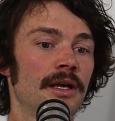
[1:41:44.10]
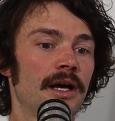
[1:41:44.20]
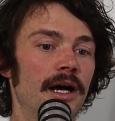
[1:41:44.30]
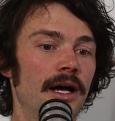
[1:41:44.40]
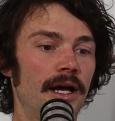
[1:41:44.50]

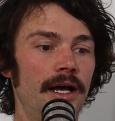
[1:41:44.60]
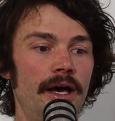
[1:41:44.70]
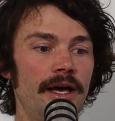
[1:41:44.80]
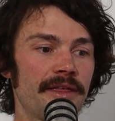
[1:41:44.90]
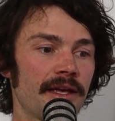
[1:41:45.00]

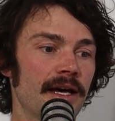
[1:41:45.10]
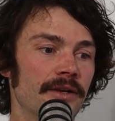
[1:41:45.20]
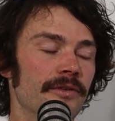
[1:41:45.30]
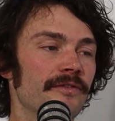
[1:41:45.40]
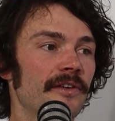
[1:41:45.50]
I think
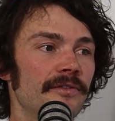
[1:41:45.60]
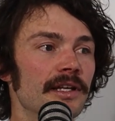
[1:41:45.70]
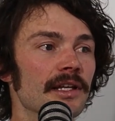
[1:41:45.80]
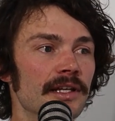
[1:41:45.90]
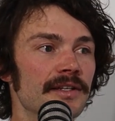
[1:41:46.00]
150
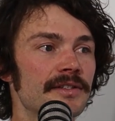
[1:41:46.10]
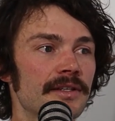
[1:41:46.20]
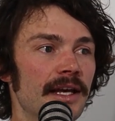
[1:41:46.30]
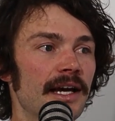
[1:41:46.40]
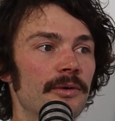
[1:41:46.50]
at least
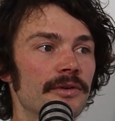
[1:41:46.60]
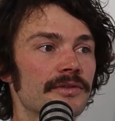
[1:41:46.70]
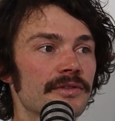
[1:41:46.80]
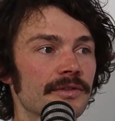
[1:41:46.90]
hours.